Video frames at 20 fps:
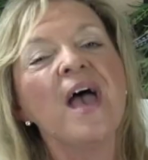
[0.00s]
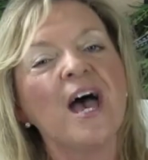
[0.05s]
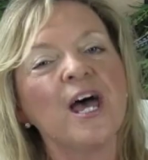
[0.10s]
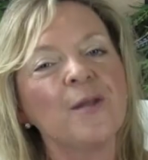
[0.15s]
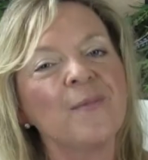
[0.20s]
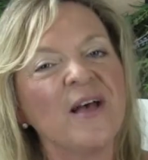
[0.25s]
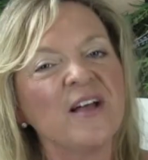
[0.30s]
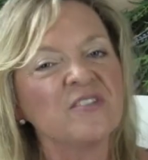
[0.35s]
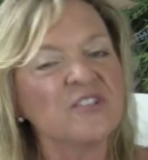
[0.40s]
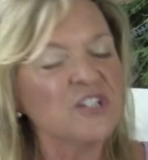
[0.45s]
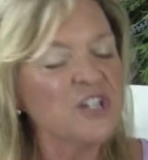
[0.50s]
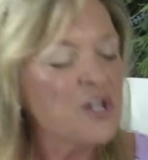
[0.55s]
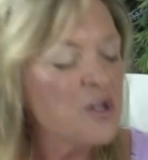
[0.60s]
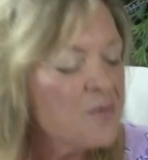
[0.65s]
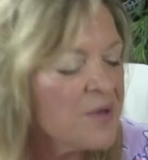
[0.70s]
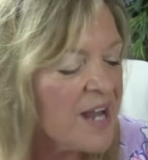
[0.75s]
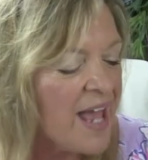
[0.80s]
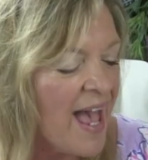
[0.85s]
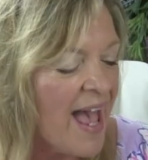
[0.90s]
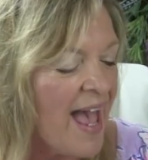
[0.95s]
at about
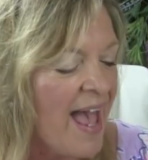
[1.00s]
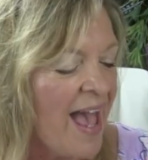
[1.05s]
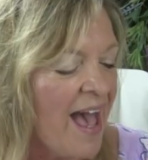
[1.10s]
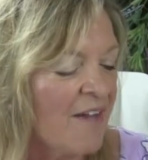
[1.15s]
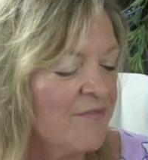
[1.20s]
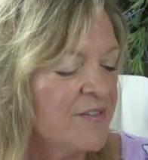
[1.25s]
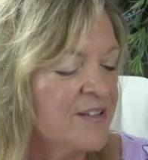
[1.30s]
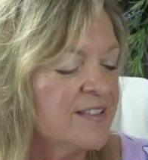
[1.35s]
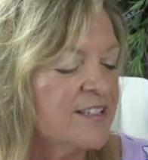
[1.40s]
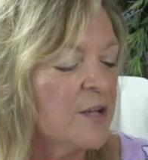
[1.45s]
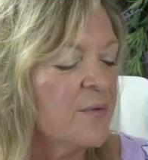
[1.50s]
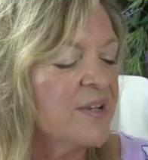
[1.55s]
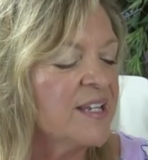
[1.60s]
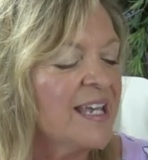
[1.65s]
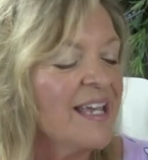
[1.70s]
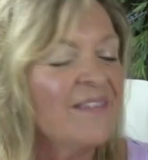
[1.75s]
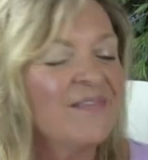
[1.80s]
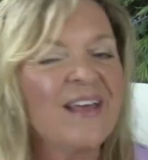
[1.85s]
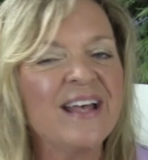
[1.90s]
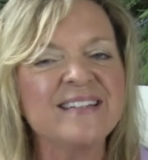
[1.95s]
2.5. And so
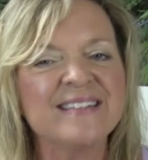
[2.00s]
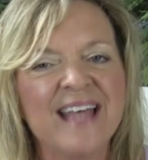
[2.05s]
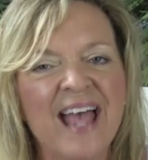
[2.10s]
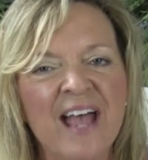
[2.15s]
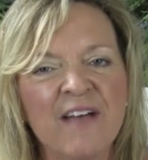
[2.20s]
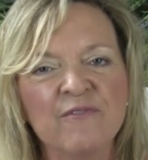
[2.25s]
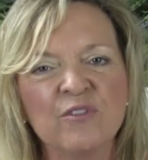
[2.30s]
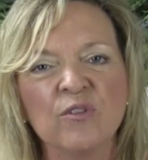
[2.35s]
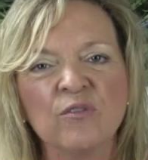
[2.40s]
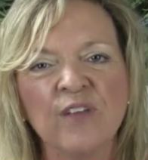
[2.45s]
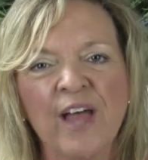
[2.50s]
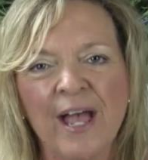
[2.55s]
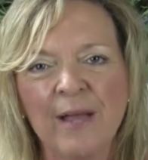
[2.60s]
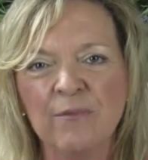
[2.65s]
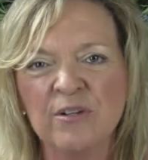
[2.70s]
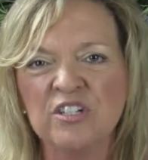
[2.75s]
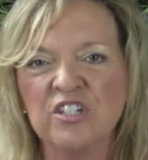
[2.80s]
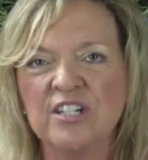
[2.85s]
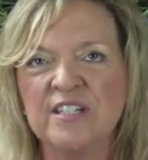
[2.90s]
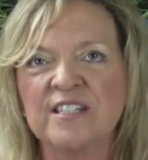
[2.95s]
again, that's after
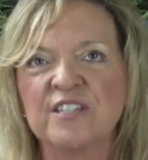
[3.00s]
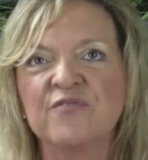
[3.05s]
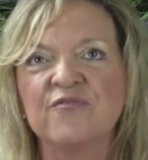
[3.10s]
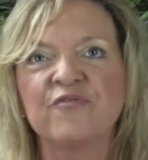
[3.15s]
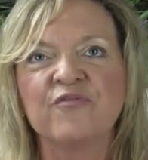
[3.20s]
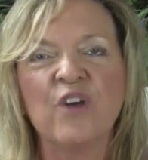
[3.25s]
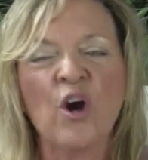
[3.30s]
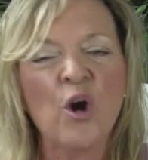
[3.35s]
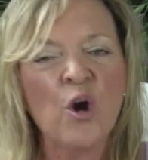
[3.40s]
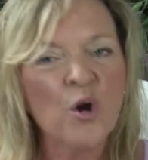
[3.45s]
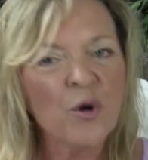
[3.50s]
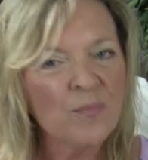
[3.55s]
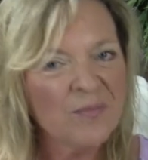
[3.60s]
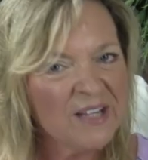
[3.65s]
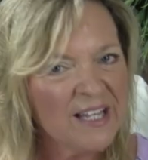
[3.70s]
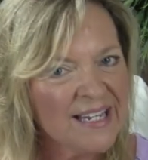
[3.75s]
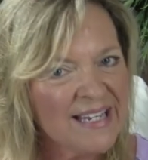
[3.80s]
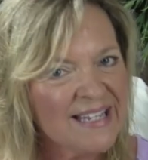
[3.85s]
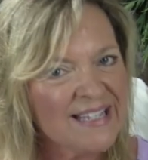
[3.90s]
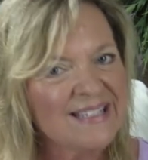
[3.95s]
language is
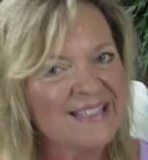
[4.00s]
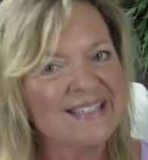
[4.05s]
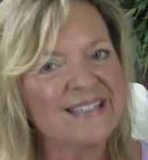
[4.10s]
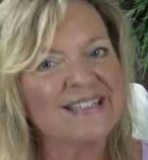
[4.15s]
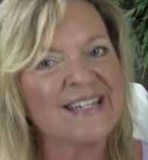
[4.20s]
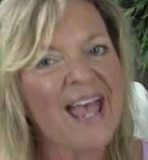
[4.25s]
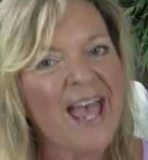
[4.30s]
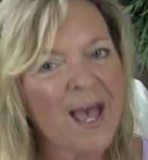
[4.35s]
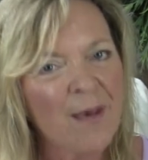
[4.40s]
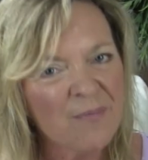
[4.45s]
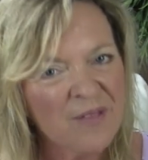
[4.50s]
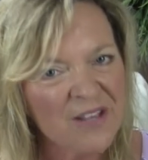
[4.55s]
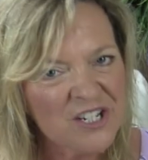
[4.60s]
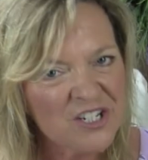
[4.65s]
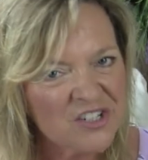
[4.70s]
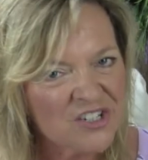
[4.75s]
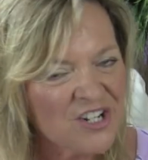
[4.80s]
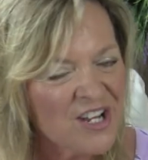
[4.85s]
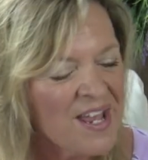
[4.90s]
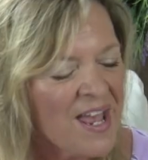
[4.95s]
firmly
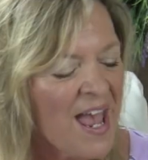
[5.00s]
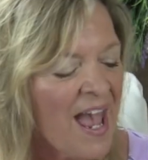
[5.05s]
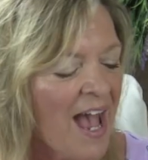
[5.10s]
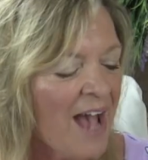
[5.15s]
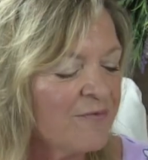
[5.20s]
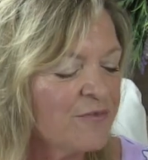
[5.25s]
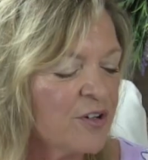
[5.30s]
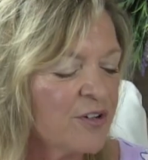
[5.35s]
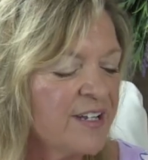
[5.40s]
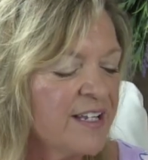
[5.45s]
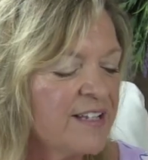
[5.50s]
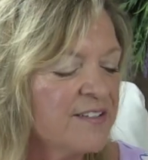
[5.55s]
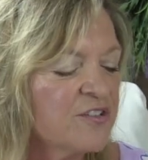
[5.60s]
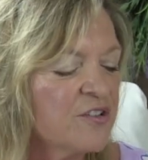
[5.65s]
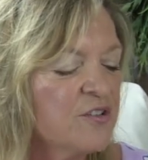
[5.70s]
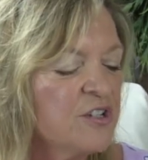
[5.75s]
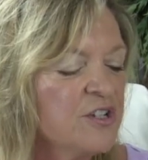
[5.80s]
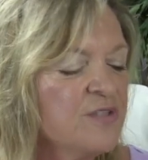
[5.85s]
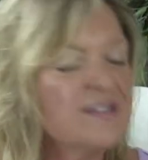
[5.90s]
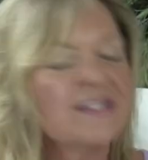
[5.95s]
established, after kids
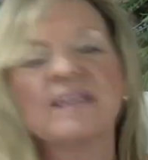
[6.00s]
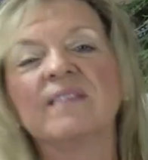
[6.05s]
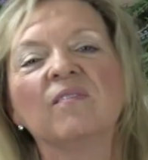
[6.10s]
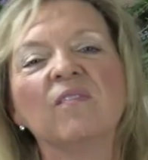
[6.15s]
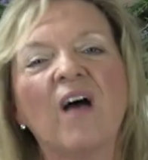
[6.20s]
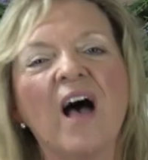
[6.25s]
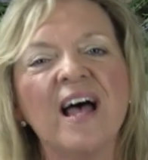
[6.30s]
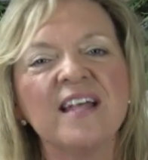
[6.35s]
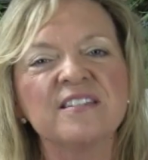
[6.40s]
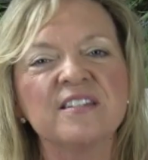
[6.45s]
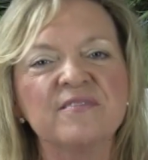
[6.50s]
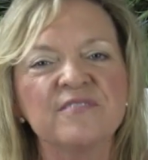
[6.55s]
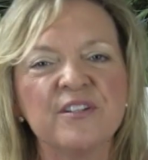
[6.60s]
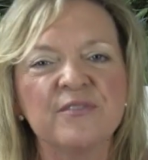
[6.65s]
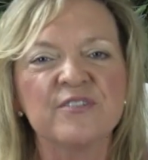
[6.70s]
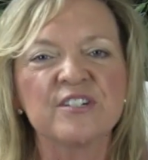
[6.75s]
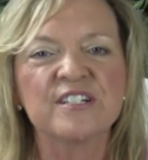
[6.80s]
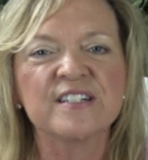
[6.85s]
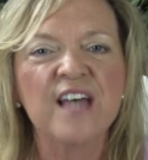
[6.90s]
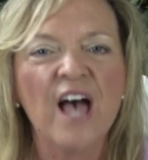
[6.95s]
are using lots of
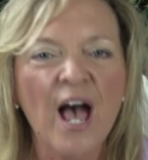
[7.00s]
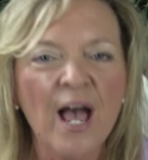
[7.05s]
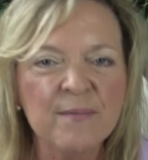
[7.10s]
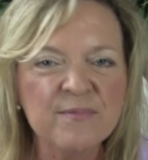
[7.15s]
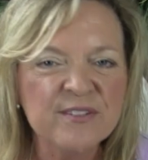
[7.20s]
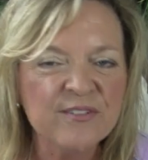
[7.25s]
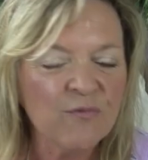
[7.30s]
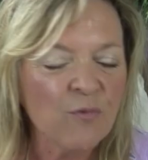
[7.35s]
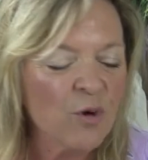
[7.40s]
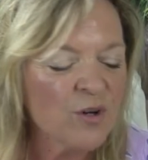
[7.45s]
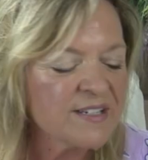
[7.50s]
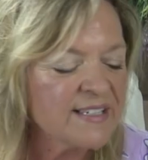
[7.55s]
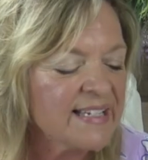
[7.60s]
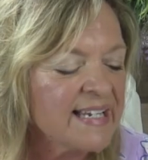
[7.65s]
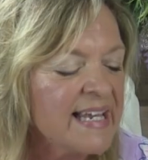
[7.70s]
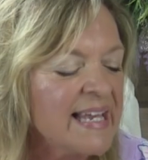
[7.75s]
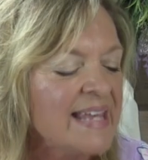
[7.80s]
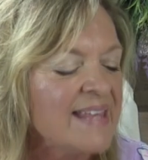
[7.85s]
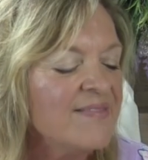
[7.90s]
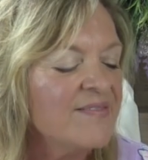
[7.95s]
different types of words,
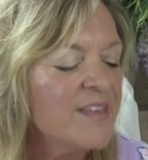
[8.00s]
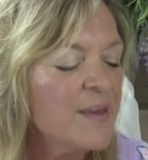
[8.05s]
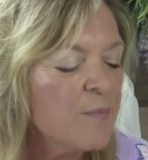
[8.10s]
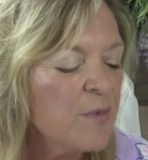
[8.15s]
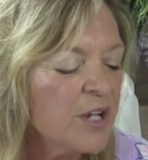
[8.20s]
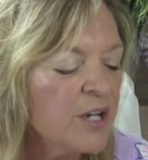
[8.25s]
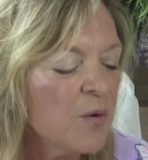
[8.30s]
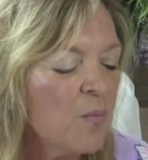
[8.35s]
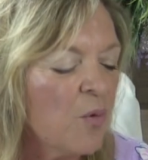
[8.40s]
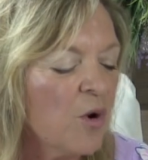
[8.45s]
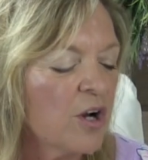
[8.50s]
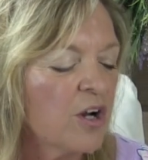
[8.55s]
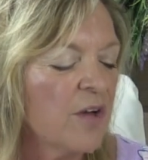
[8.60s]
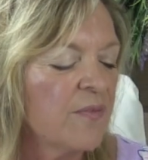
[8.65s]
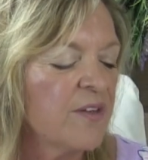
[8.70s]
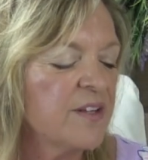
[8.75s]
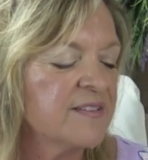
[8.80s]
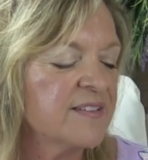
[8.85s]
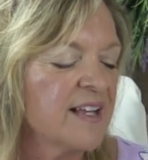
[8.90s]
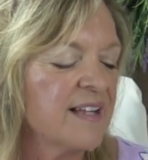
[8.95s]
then we can work
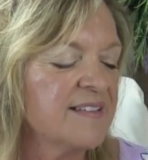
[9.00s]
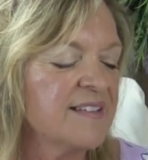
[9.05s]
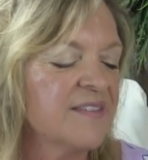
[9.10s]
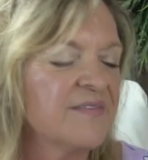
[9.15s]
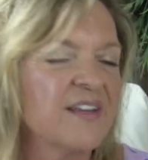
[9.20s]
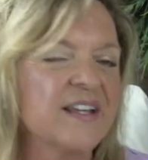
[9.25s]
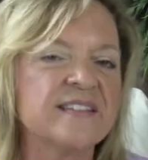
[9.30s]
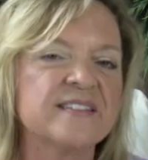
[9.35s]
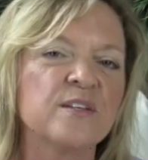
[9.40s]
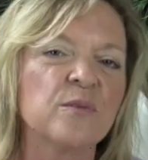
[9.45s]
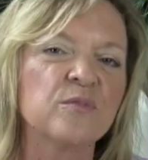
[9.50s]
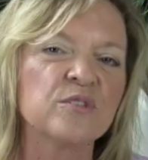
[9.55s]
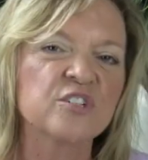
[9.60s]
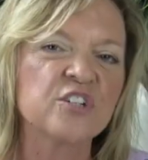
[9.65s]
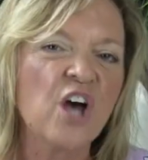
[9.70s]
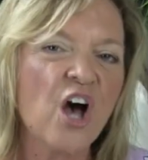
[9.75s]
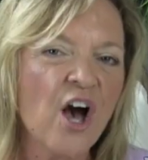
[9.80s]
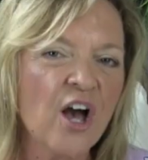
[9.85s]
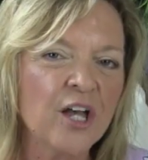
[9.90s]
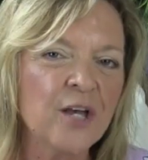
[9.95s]
on those kinds of things. So we'll
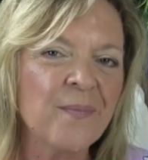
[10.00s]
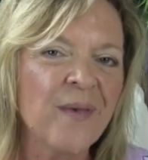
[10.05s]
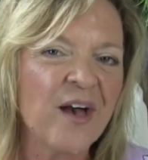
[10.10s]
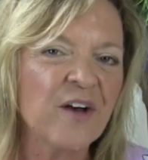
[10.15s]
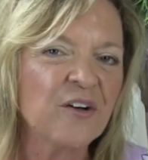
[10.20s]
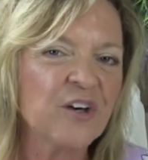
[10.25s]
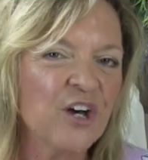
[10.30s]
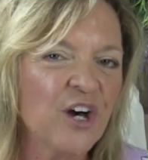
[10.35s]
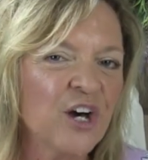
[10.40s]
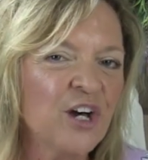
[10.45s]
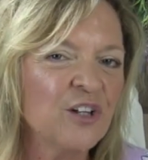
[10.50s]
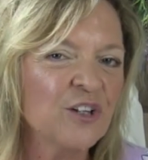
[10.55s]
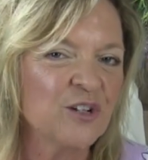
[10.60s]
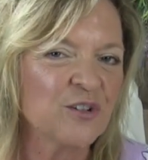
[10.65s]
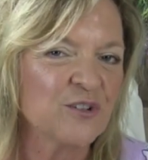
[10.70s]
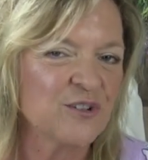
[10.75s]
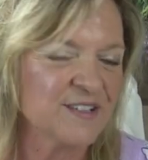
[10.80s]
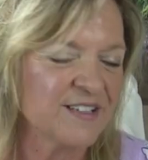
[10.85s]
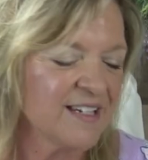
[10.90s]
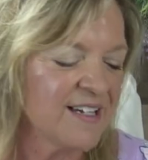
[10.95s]
talk about
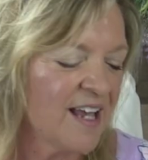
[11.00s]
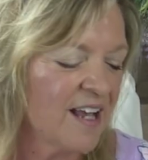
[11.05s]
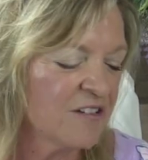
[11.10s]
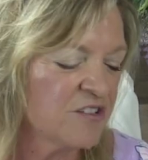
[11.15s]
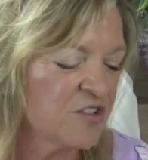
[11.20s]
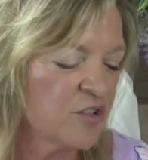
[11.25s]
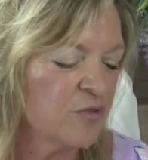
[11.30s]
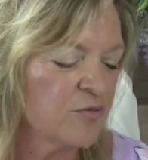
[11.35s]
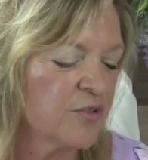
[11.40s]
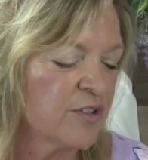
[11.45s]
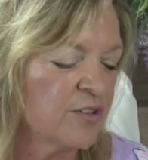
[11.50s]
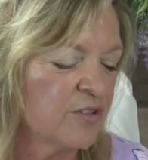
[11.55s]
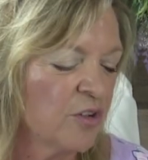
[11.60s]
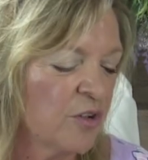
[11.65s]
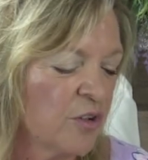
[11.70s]
colors and how children